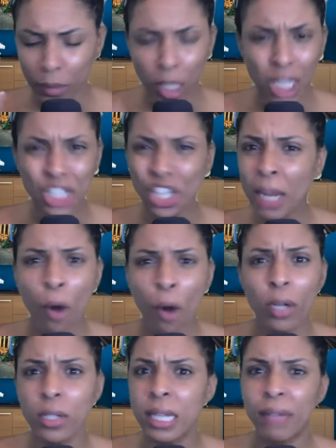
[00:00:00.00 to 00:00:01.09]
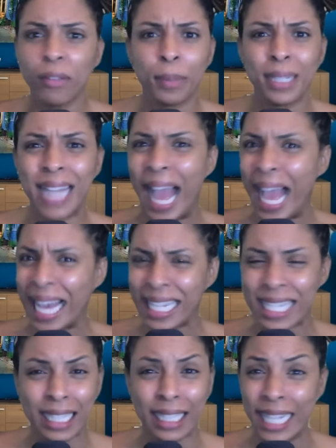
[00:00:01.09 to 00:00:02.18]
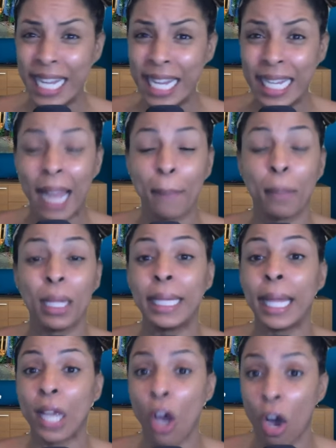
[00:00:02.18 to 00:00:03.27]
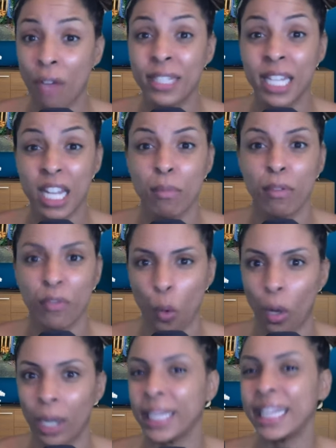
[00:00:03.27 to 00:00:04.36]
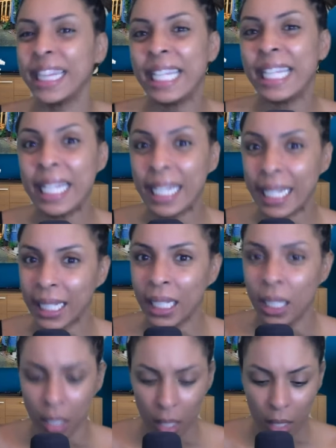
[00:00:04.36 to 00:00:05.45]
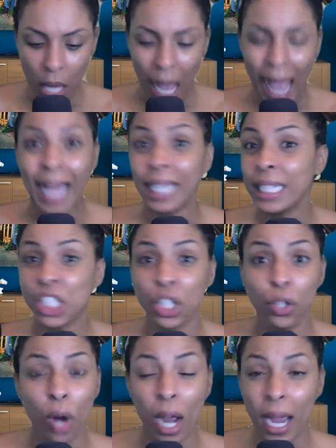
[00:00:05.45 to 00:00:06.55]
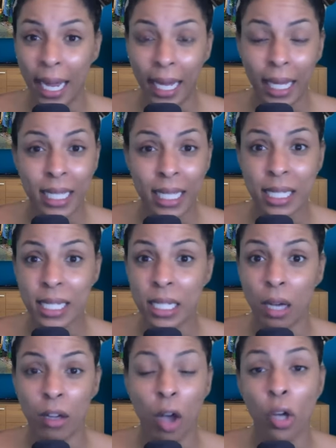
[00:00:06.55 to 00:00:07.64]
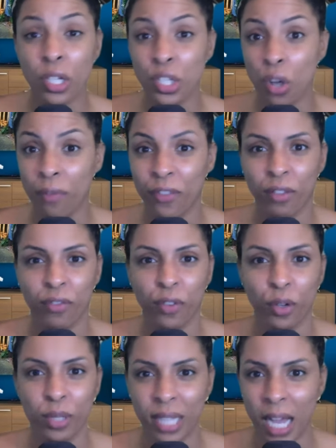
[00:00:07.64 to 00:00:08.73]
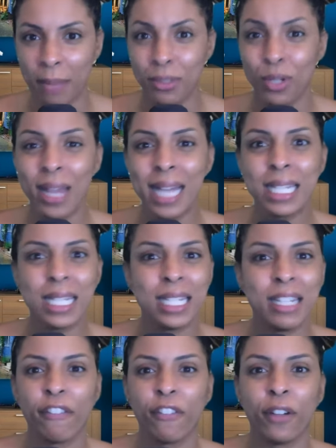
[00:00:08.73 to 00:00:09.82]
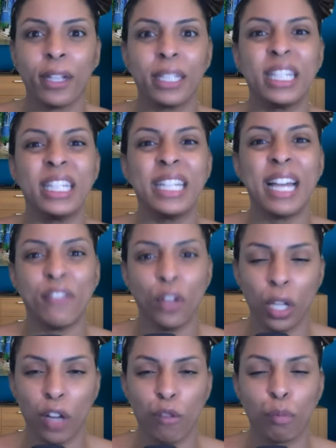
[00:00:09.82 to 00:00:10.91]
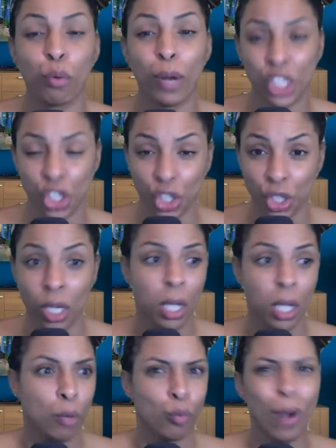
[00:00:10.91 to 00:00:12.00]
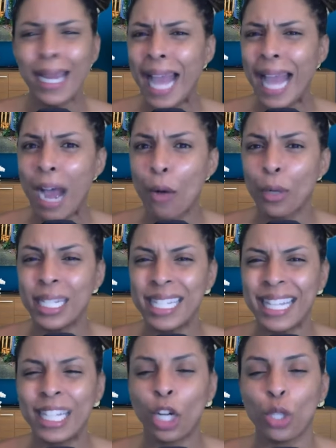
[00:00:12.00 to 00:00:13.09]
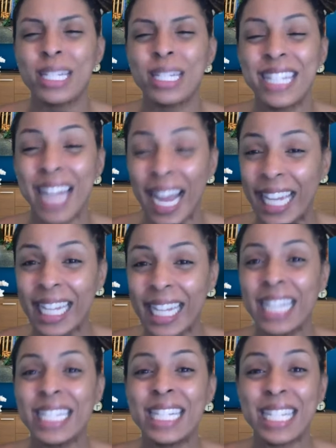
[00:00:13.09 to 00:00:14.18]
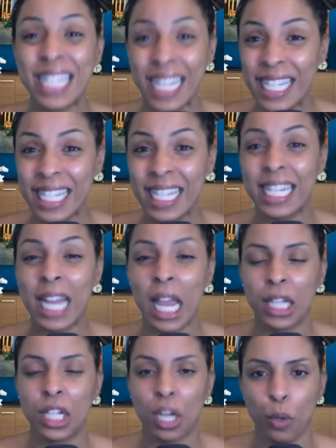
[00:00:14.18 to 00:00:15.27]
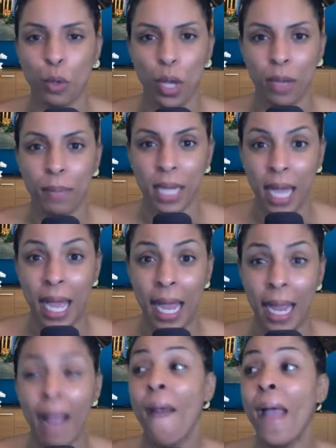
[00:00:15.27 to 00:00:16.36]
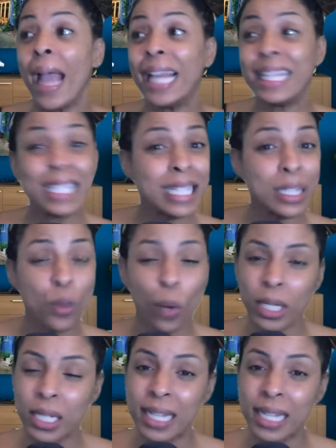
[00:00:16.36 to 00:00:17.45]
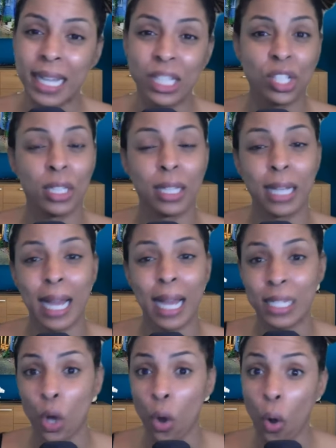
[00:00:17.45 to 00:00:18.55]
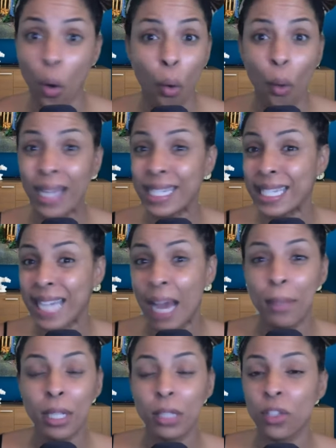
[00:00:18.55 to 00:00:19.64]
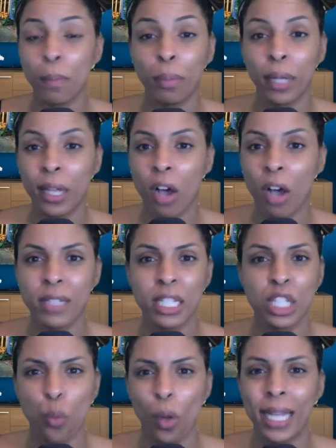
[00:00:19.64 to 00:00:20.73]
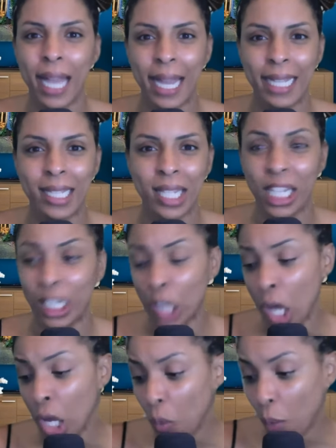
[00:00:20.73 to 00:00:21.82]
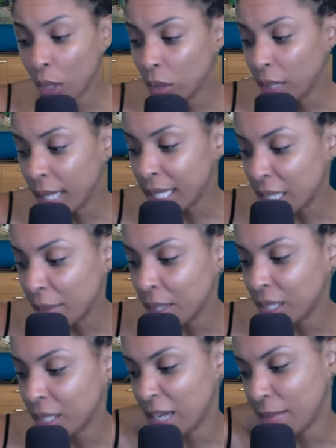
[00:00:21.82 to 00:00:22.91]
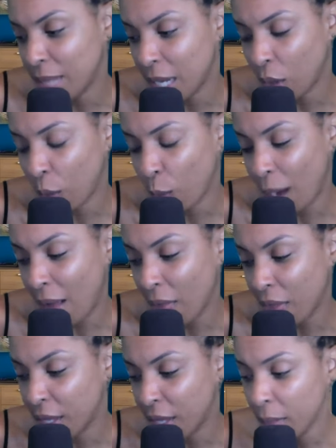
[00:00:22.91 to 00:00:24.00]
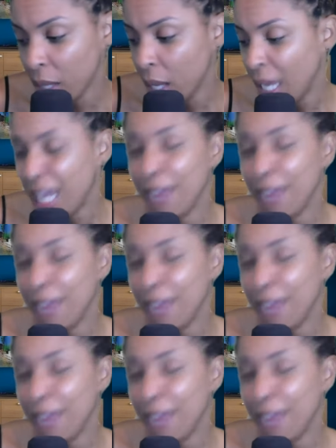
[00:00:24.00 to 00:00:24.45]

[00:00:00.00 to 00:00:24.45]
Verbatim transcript: Cheyenne Parker's never been asked to lead a playoff team before. Lead. Allisha Gray is an all-star for the first time. So that's a different level of pressure. Ryan yeah. Howard is in her second season in the W N B A. And this is an organization that as a whole has not been to the playoffs since twenty eighteen. When you look at some of the teams that are around them, even